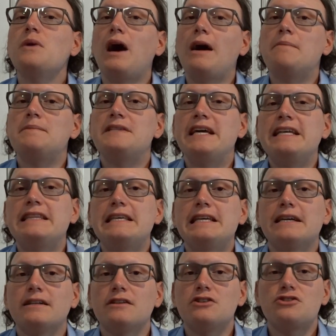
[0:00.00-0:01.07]
update the
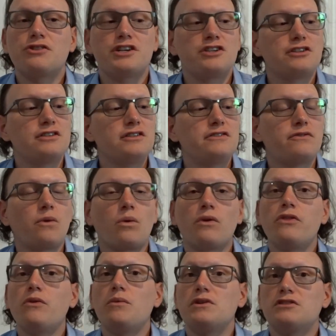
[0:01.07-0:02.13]
illustrations for
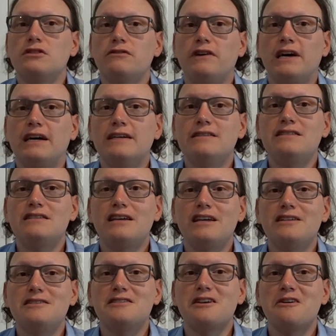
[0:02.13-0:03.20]
The Wizard of Oz,
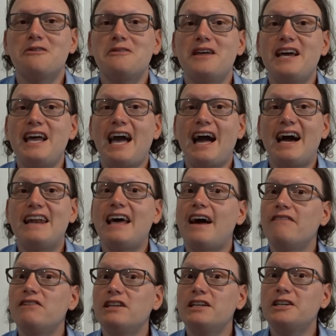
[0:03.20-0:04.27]
and so they had
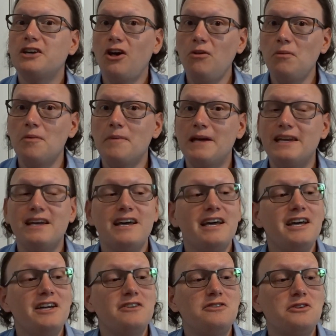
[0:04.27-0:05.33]
Evelyn Copelman
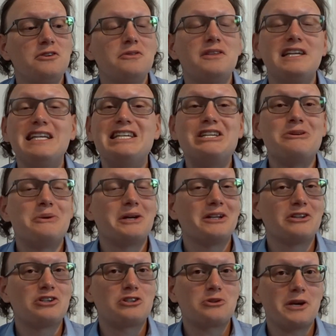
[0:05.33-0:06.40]
do the new
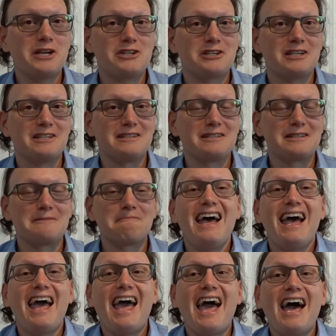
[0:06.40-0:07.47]
illustrations.
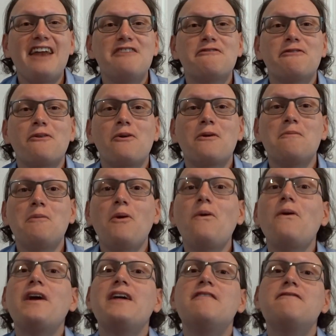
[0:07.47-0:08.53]
And for
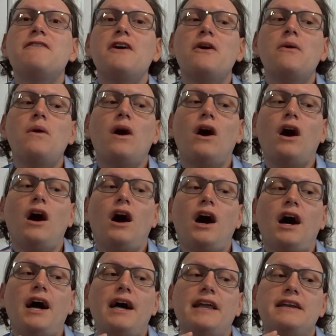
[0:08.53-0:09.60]
more info
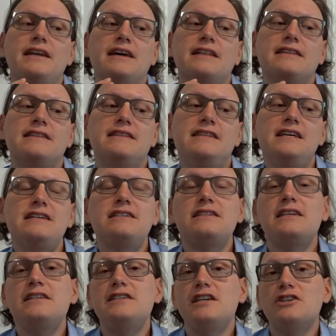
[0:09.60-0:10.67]
on this
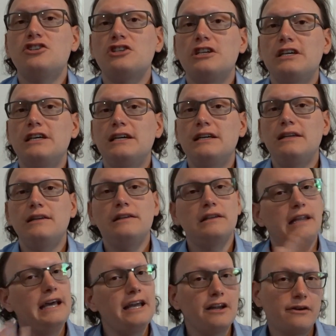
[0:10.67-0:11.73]
edition,
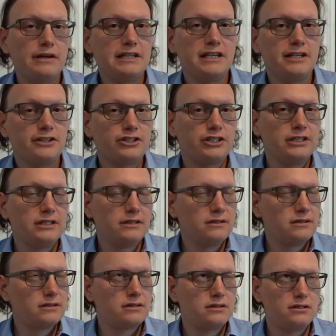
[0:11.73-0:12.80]
later
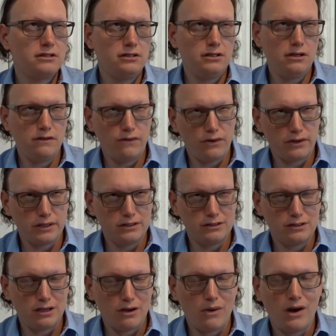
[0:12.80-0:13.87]
editions, so forth and
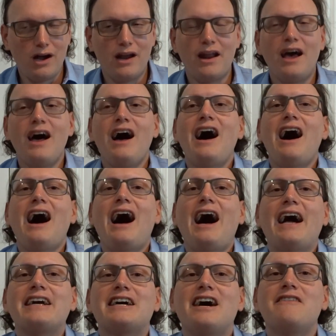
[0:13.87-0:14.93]
so on,
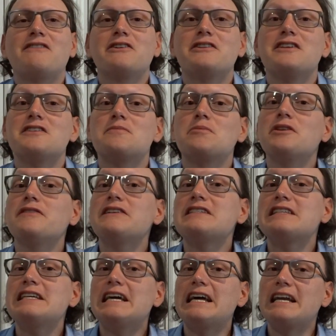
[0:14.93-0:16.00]
I covered this
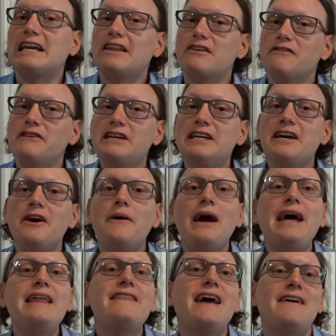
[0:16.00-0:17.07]
previously in another video,
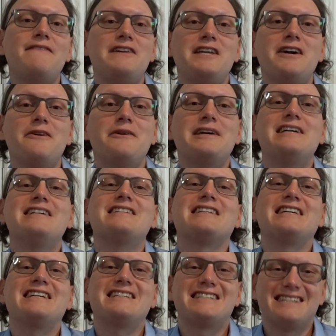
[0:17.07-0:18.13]
and that video is
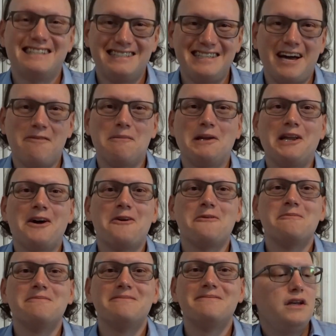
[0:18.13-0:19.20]
linked down below.
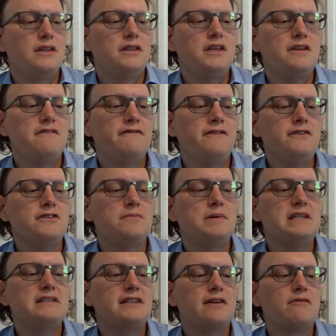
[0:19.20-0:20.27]
The first
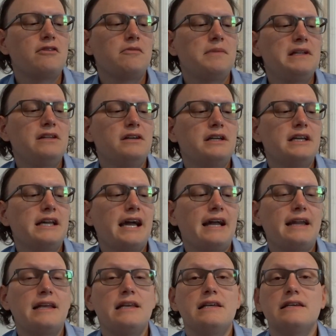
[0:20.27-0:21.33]
piece that we'll be looking
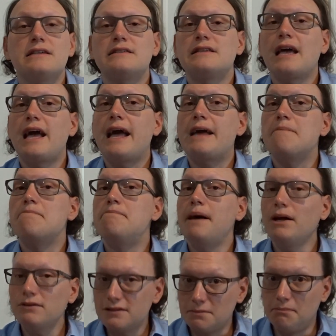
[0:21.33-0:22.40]
at is a
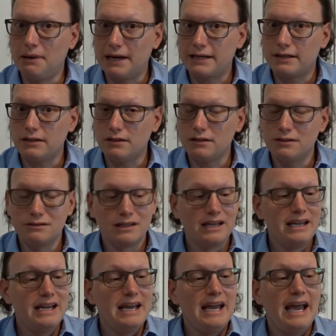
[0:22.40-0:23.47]
belt buckle.
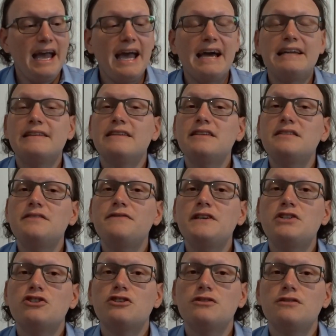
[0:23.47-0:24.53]
And this
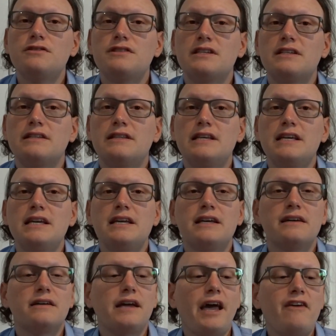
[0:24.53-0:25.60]
features
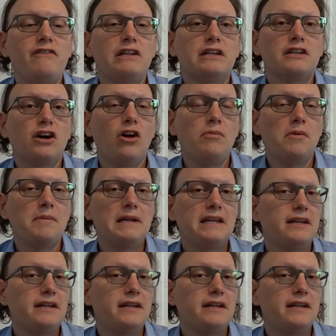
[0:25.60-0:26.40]
the Evelyn Copelman